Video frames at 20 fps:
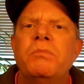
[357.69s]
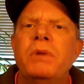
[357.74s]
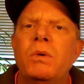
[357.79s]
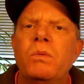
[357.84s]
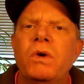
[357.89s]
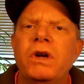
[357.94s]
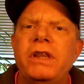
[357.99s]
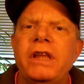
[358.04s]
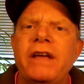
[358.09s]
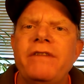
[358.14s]

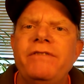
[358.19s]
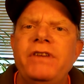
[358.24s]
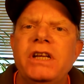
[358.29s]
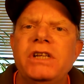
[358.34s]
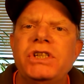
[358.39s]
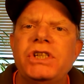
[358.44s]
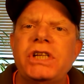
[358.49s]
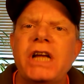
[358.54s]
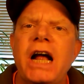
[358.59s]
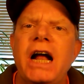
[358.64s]
But what they've
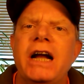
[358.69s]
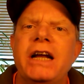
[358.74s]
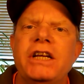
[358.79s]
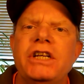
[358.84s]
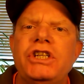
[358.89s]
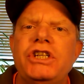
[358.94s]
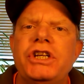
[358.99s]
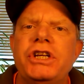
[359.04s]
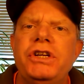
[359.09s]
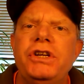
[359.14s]

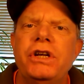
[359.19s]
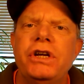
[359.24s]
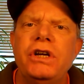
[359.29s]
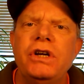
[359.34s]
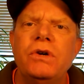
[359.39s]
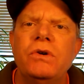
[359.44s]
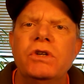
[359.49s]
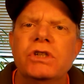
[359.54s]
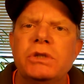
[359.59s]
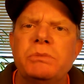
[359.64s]
decided to
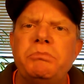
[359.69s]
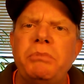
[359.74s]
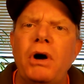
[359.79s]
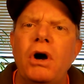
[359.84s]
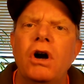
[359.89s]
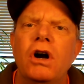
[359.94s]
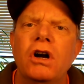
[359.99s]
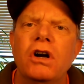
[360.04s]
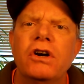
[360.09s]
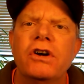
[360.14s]
do is
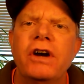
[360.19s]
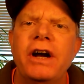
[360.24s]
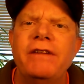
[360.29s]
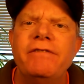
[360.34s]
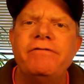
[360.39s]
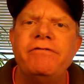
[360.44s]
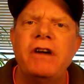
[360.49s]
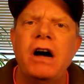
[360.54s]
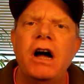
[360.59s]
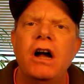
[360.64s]
partner
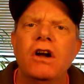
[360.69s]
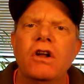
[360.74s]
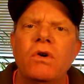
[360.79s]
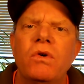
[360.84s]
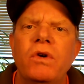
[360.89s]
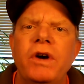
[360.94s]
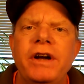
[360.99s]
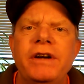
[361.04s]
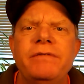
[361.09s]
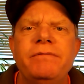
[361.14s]
and
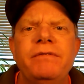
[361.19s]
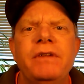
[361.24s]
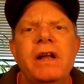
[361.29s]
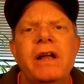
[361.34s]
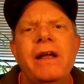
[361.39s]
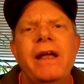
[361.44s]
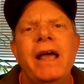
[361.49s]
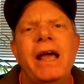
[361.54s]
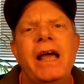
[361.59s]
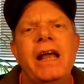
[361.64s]
follow and
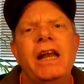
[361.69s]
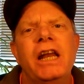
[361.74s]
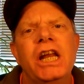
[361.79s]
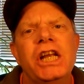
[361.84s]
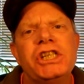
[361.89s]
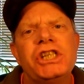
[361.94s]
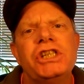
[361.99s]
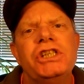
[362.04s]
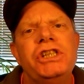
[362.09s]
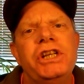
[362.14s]

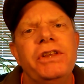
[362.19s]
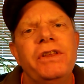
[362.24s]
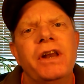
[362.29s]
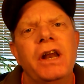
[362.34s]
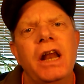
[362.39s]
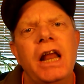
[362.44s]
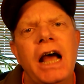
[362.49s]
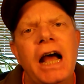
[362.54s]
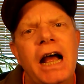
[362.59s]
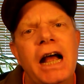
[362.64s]
listen to
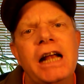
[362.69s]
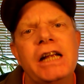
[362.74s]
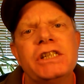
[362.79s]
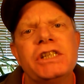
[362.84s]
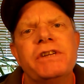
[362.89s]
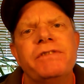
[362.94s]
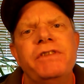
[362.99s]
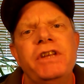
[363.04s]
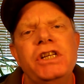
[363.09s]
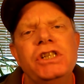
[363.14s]
the
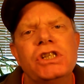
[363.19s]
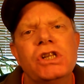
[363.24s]
lies of